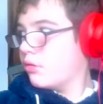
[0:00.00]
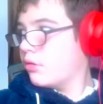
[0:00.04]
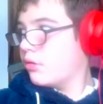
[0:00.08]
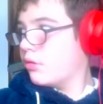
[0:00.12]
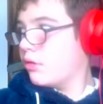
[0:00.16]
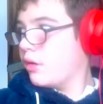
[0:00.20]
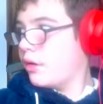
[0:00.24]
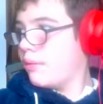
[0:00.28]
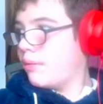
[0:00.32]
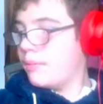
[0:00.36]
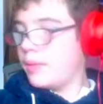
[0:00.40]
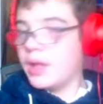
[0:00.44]

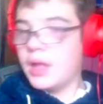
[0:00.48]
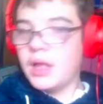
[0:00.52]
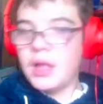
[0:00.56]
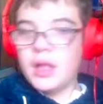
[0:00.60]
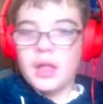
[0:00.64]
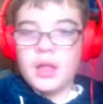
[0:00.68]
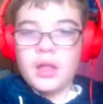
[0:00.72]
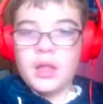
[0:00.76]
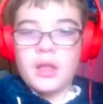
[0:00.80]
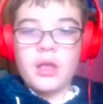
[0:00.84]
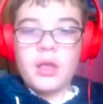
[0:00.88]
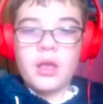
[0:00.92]

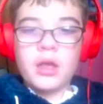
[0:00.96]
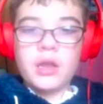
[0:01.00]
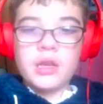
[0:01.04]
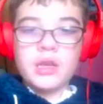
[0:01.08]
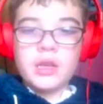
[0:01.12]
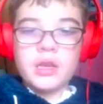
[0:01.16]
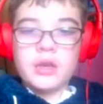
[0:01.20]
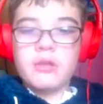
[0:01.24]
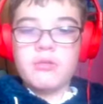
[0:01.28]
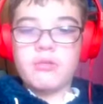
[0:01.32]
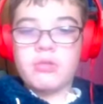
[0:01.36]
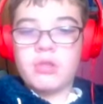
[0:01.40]
All
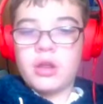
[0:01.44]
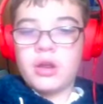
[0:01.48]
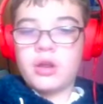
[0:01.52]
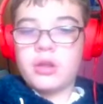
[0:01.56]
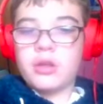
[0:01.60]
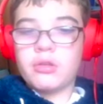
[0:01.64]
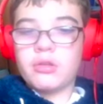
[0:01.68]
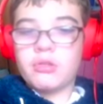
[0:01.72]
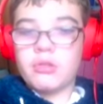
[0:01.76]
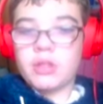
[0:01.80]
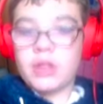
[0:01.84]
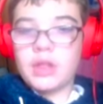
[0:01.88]
the news
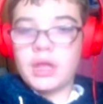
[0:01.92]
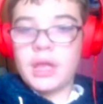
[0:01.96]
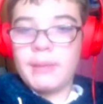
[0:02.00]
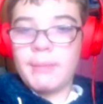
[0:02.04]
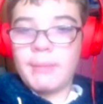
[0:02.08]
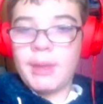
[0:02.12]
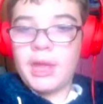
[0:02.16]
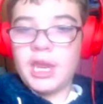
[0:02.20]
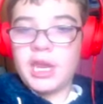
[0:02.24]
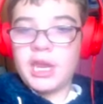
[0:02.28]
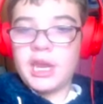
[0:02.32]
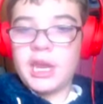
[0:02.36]
articles
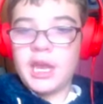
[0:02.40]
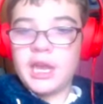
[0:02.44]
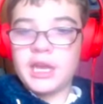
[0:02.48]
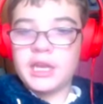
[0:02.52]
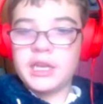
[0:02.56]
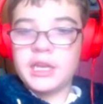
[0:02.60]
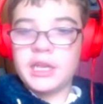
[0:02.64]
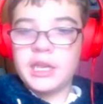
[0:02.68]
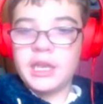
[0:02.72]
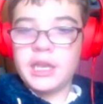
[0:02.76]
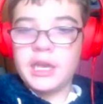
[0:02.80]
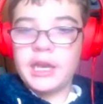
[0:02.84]
came out
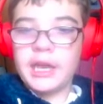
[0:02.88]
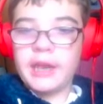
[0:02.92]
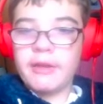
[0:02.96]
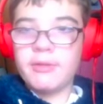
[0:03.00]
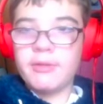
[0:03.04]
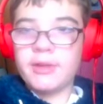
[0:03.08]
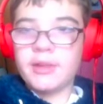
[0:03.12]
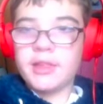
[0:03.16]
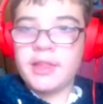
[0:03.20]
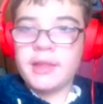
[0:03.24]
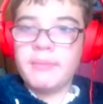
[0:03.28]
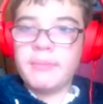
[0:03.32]
19
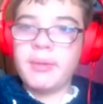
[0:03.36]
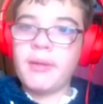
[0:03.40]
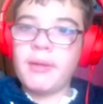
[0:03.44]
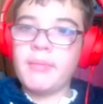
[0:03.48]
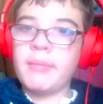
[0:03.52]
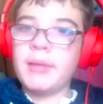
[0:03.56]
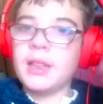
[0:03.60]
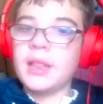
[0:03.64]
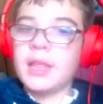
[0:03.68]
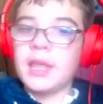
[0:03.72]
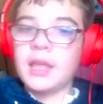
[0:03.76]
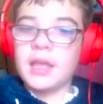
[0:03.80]
hours. They
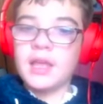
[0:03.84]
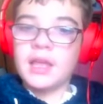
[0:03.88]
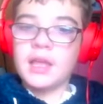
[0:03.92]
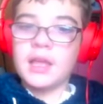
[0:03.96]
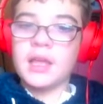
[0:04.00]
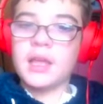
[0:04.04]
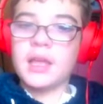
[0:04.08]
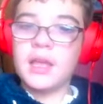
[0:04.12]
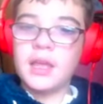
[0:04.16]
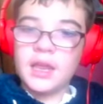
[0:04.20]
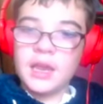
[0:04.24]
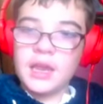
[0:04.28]
probably
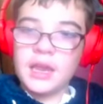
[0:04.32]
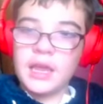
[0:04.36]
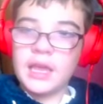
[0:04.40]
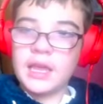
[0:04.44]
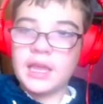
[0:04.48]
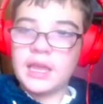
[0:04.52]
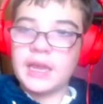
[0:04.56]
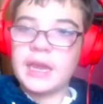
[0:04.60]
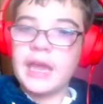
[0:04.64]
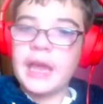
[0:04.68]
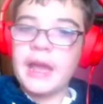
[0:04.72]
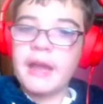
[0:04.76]
take
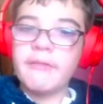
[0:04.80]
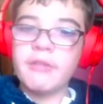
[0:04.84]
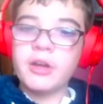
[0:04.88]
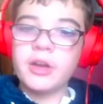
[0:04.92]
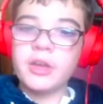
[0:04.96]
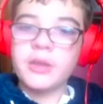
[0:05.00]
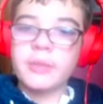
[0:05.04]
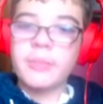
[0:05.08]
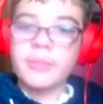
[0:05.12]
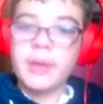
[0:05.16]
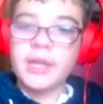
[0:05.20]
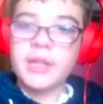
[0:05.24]
like an hour
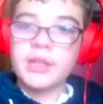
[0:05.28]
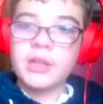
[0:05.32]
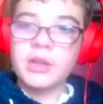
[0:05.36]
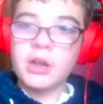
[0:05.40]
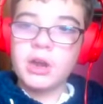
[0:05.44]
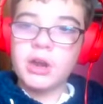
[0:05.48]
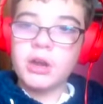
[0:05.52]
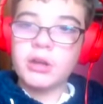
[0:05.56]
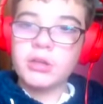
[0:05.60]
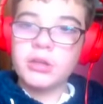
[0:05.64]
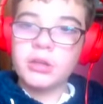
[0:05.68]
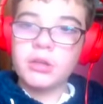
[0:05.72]
to make
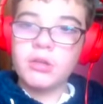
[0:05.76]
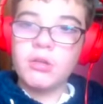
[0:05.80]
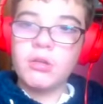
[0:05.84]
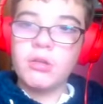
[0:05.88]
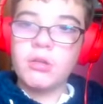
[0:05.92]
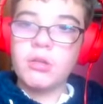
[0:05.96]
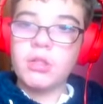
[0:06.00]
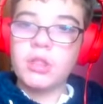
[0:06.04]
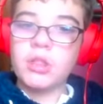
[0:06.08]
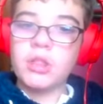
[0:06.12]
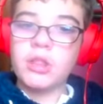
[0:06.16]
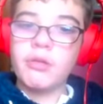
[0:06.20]
the
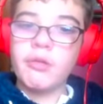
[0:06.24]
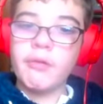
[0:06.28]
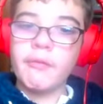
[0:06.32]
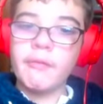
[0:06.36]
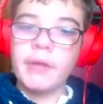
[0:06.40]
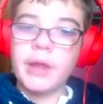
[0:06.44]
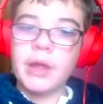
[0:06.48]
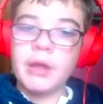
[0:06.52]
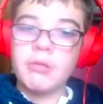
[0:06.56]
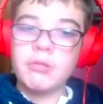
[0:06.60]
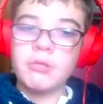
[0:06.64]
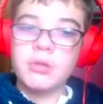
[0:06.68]
article, so
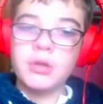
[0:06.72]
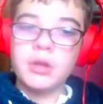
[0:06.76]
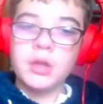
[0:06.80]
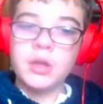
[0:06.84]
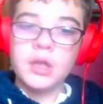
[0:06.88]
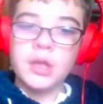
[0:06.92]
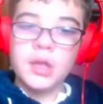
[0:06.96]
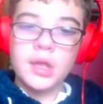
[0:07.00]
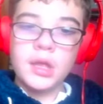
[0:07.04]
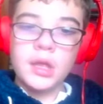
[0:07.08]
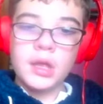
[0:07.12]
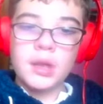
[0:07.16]
around
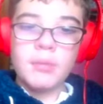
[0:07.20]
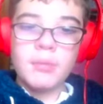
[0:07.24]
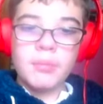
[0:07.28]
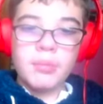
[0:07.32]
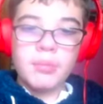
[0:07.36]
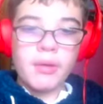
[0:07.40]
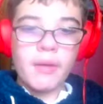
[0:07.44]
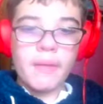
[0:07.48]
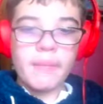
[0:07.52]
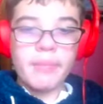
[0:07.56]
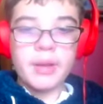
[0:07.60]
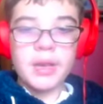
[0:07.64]

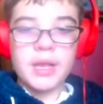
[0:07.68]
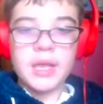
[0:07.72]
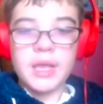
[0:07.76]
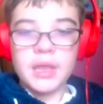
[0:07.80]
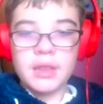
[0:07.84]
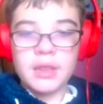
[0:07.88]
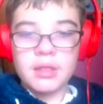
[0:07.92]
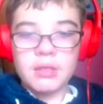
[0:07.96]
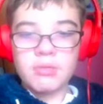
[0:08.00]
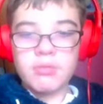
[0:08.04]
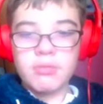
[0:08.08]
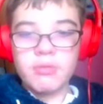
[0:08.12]

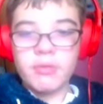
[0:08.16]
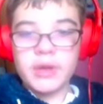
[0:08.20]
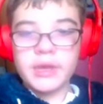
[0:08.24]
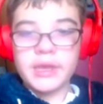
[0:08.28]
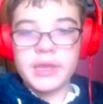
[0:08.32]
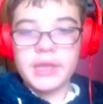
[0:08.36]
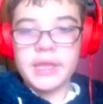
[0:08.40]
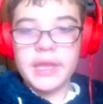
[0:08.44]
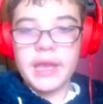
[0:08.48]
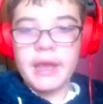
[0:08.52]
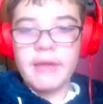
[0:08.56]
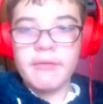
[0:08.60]
probably
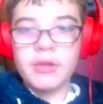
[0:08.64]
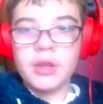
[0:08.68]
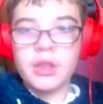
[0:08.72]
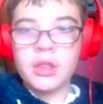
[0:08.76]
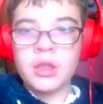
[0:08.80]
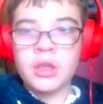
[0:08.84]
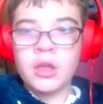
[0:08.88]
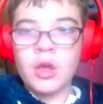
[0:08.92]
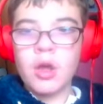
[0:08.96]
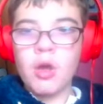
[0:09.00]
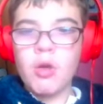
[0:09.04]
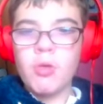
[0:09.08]
20 hours
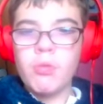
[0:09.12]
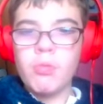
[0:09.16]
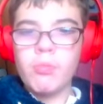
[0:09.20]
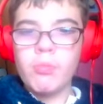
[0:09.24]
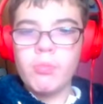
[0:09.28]
ago.